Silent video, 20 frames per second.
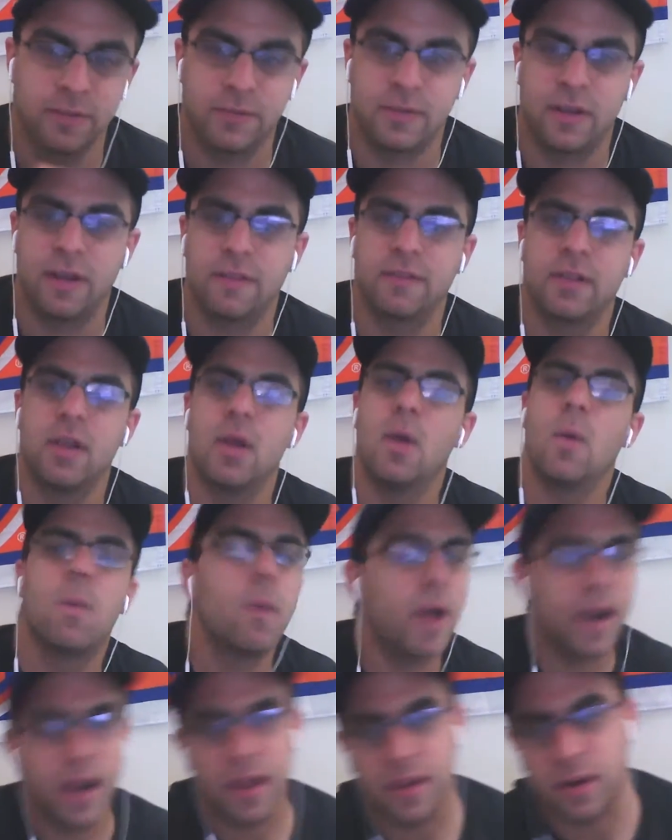in 5.
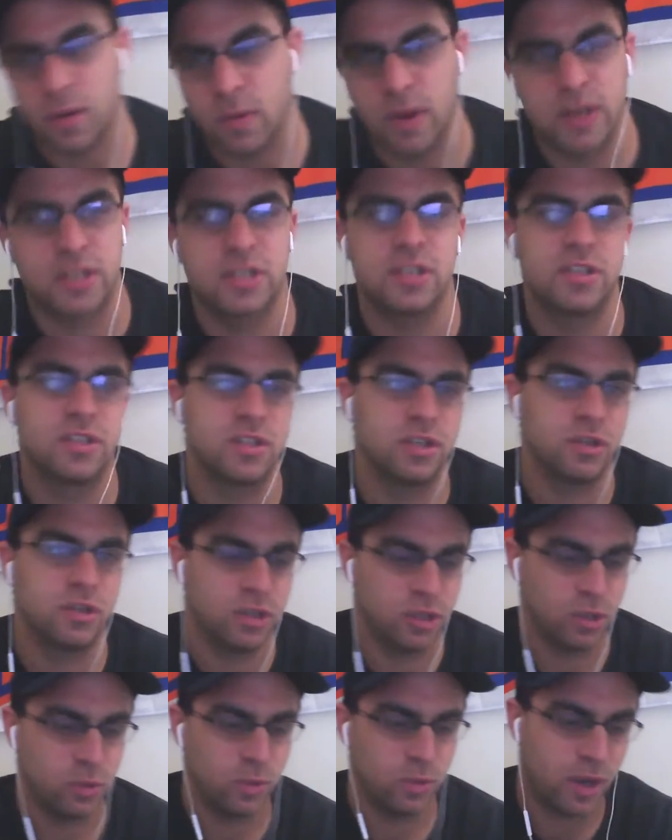What other questions do
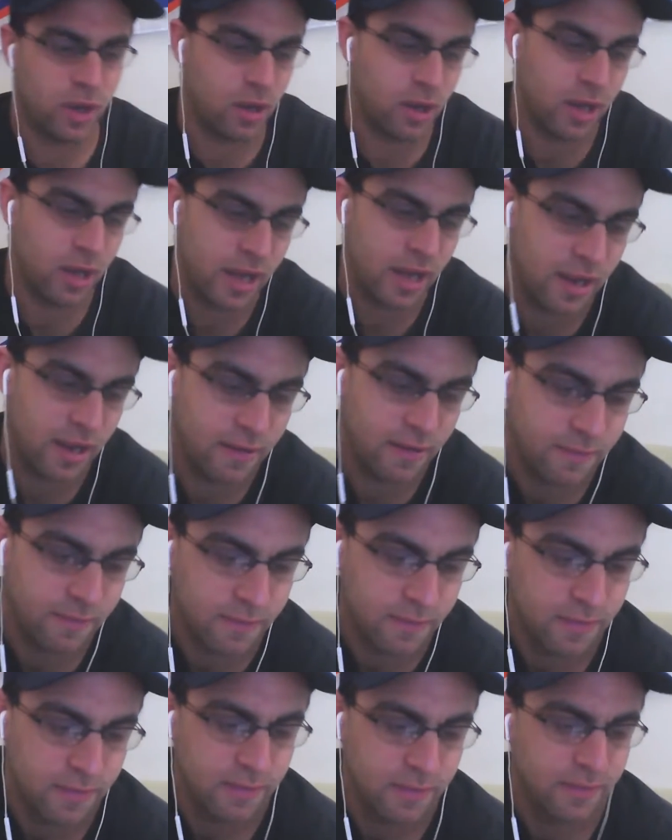you all have
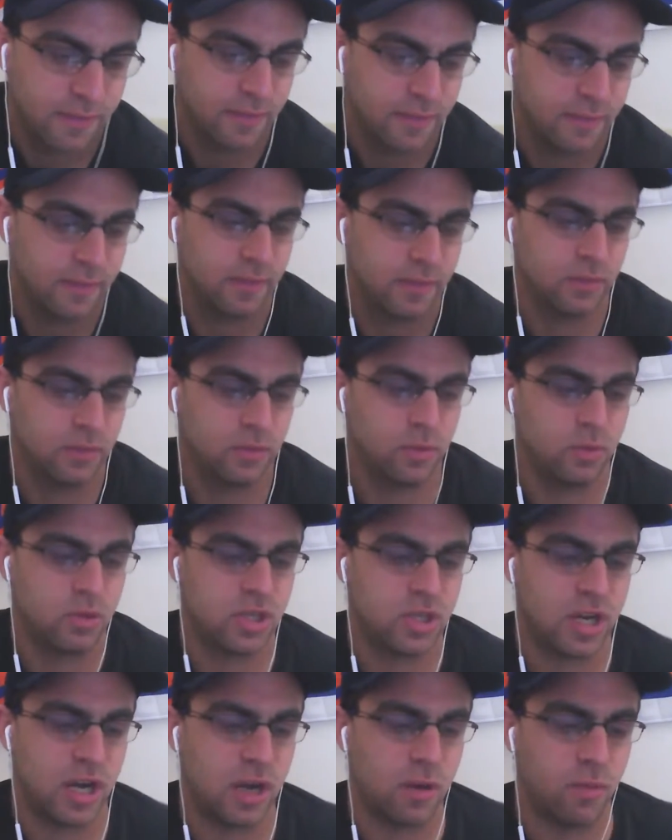to
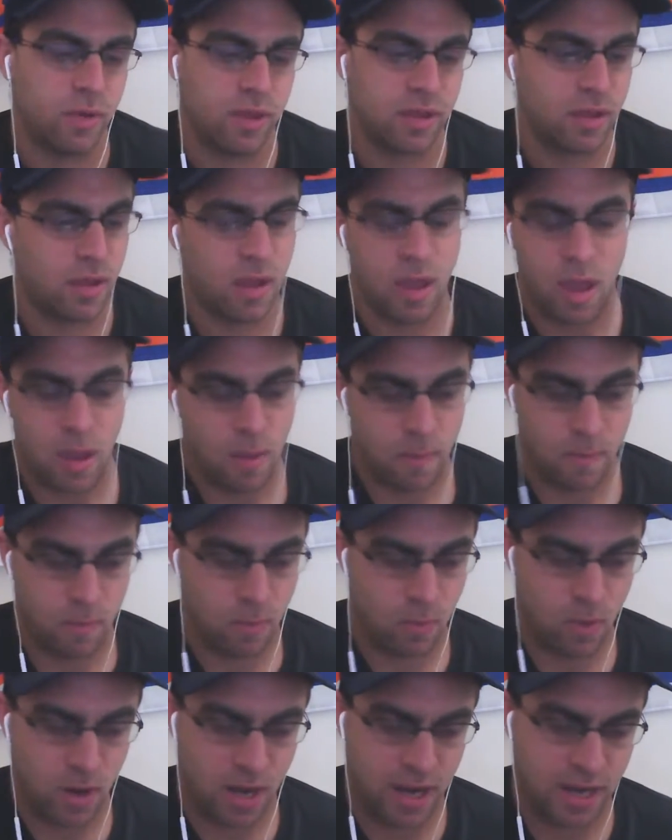share with
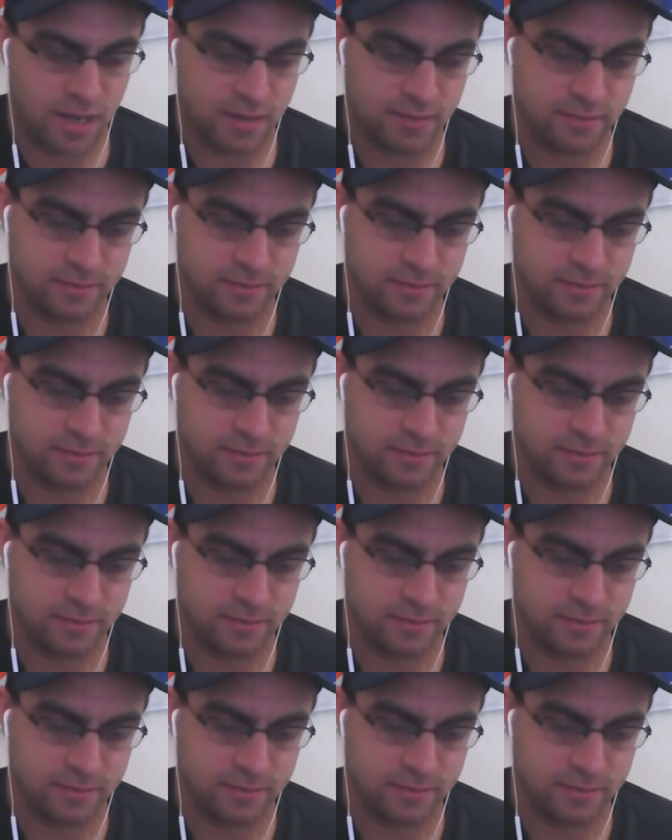moi?